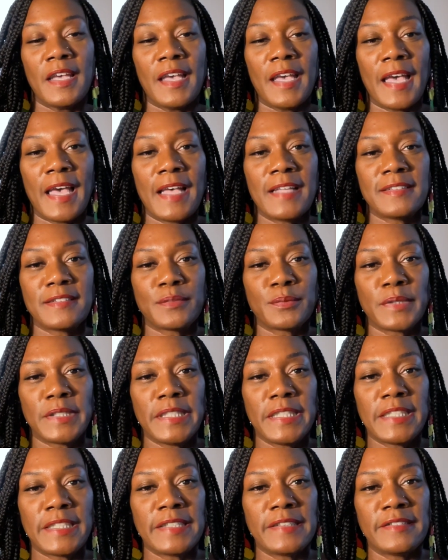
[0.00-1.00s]
As
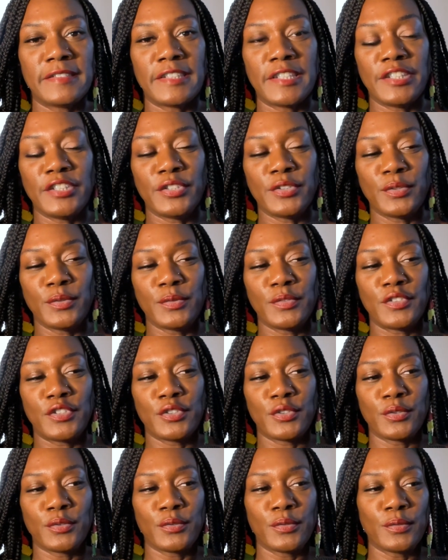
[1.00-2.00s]
we continue
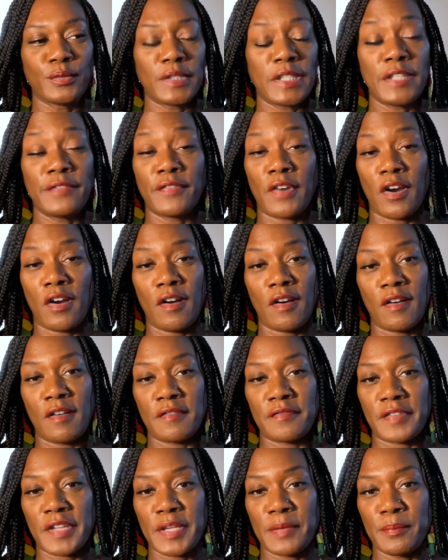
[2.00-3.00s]
to
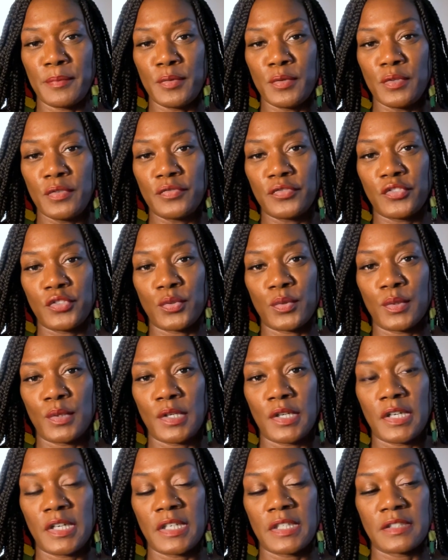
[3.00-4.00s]
evolve and move
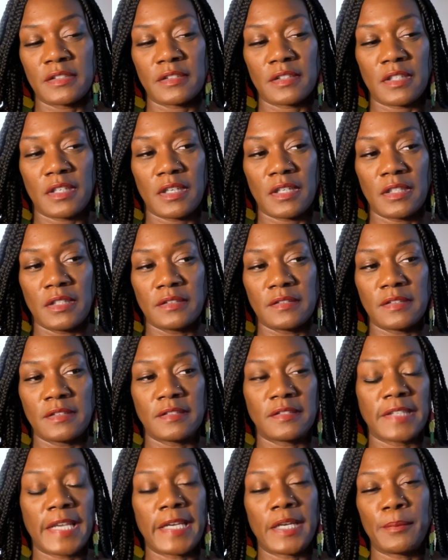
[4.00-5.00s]
toward
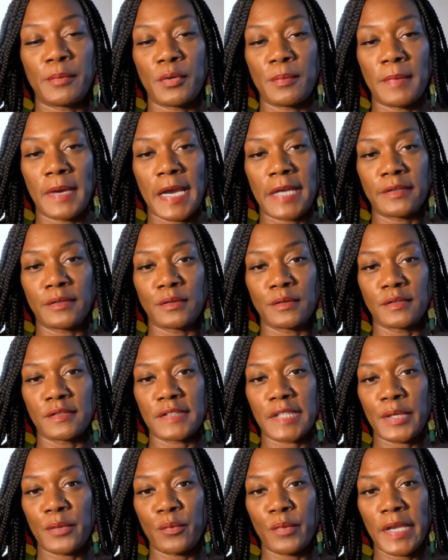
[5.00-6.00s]
sustainable
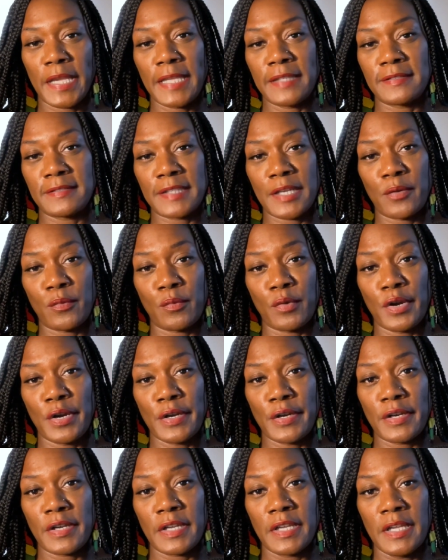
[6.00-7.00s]
models and ways that
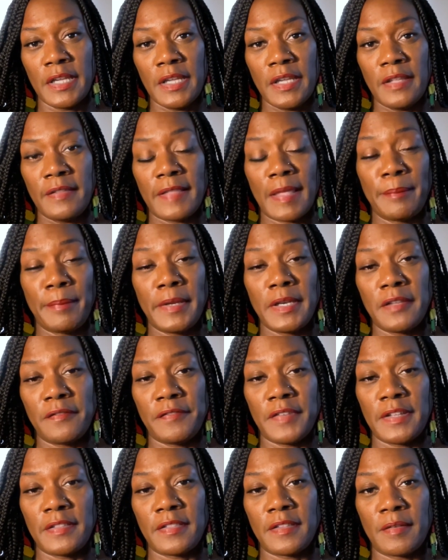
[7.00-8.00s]
work that
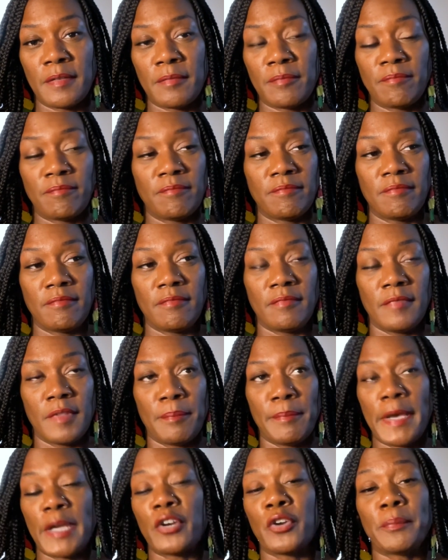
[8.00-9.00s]
benefit the, the
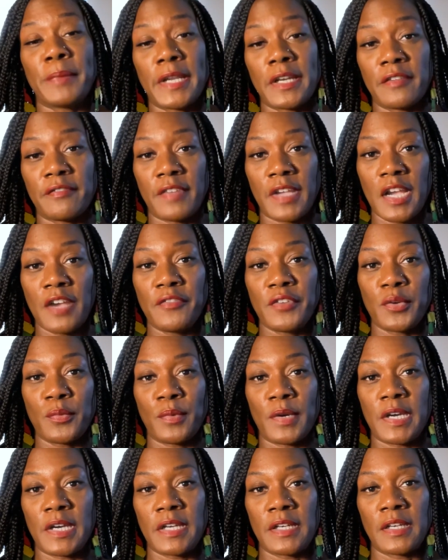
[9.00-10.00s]
betterment of
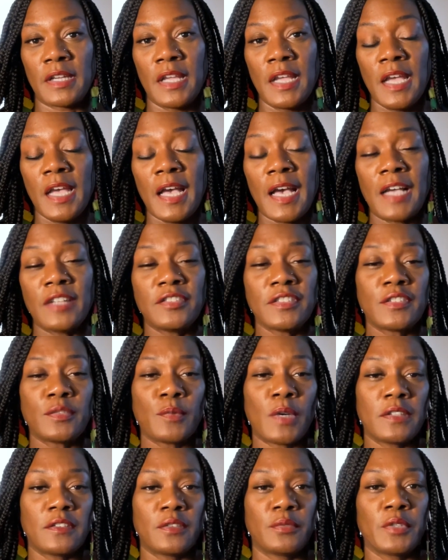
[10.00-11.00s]
everyone, I just
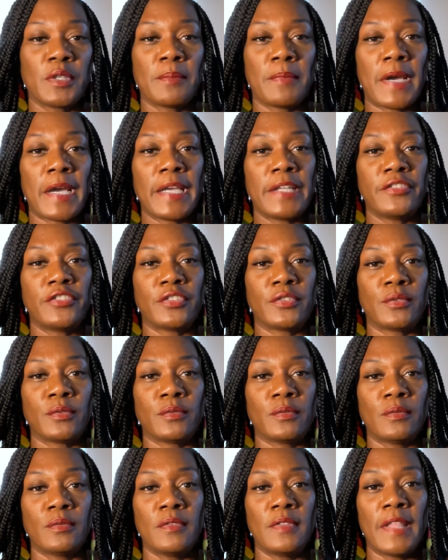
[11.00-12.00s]
want to remind you
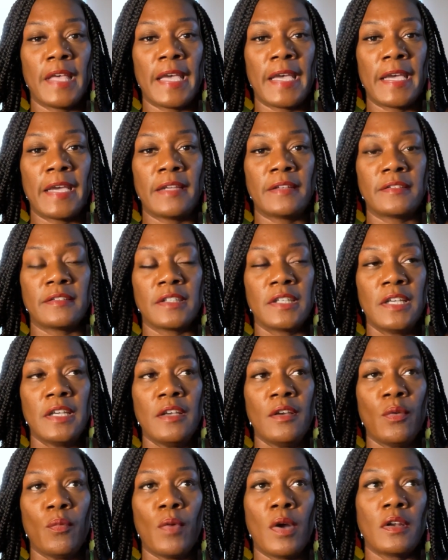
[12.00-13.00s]
that
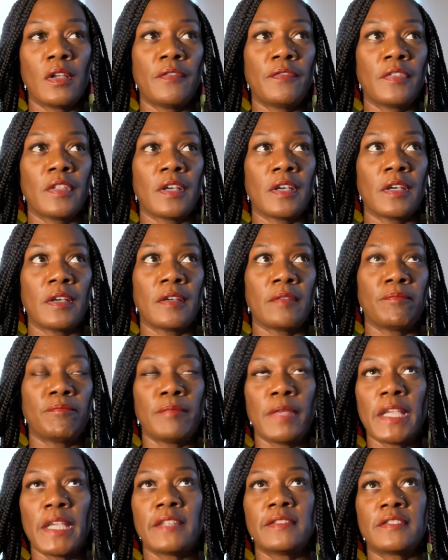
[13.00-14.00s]
one of the
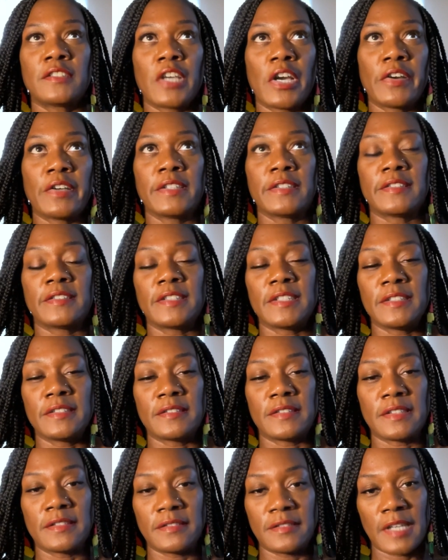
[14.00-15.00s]
biggest
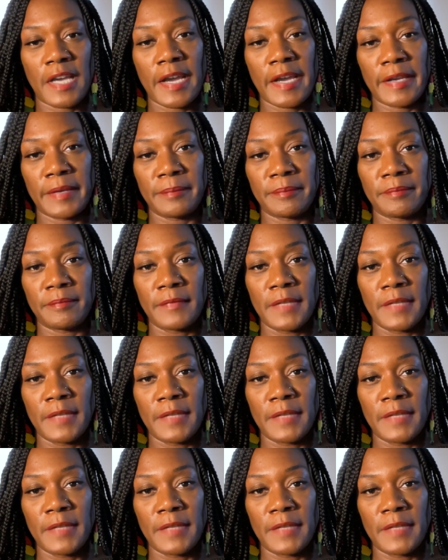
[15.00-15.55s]
currencies is time.